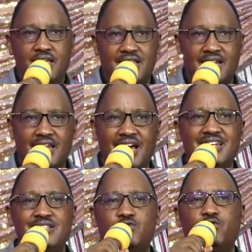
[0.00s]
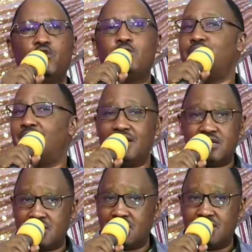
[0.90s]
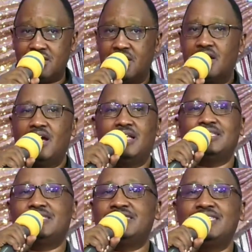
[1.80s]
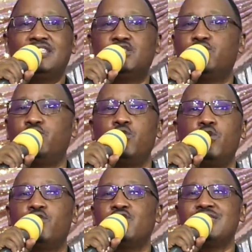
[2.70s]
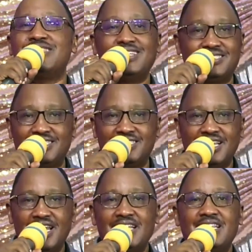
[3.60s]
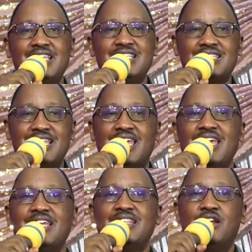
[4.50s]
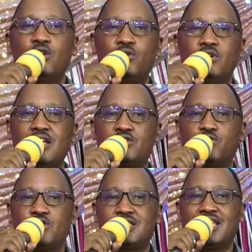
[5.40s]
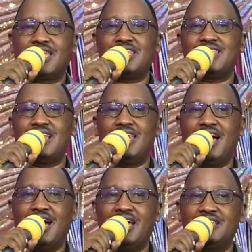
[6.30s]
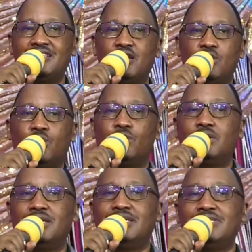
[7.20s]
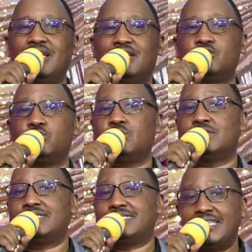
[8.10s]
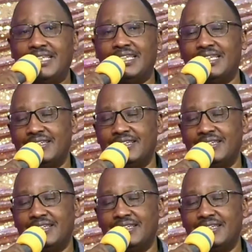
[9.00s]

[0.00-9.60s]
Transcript: The land is full of bloodshed, and the city is full of injustice. They say, The Lord has forsaken the land, the Lord does not see.